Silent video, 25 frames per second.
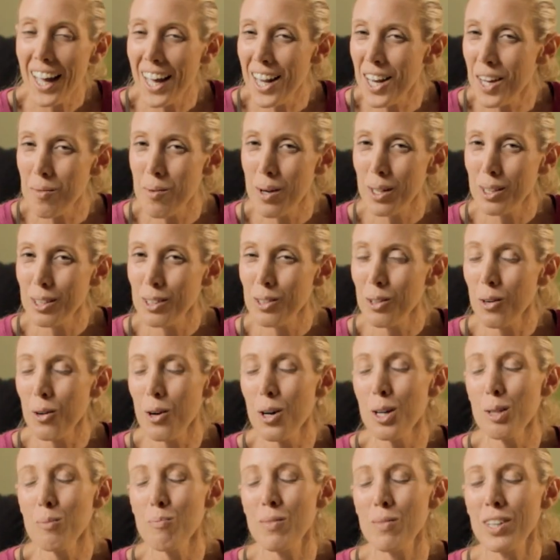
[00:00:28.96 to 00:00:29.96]
When your
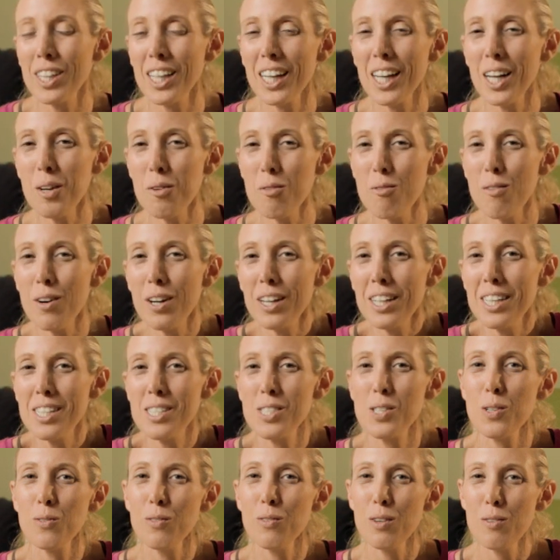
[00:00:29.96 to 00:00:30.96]
baby is born, in a
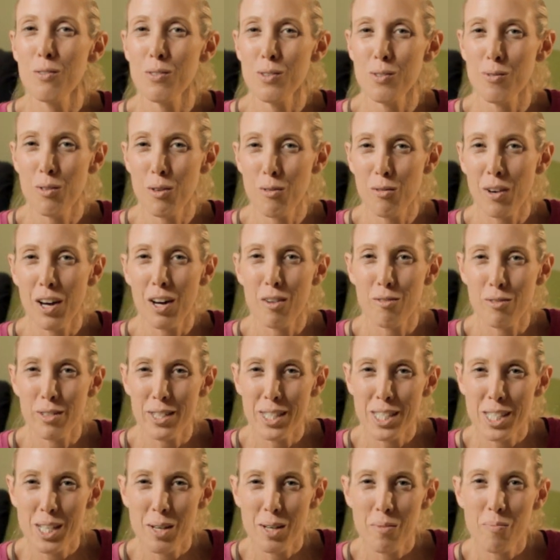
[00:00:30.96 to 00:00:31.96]
healthy birth,
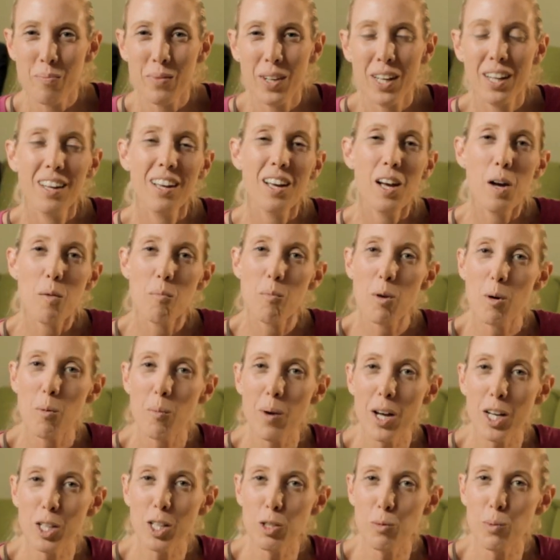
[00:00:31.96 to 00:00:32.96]
on or around
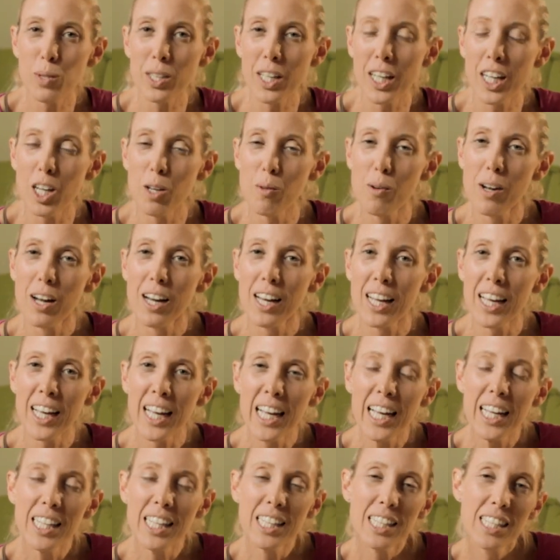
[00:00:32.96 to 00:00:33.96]
their due date in the
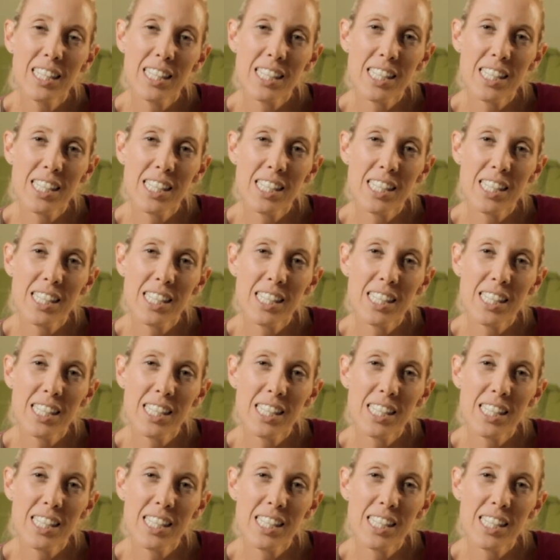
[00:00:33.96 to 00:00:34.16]
first 3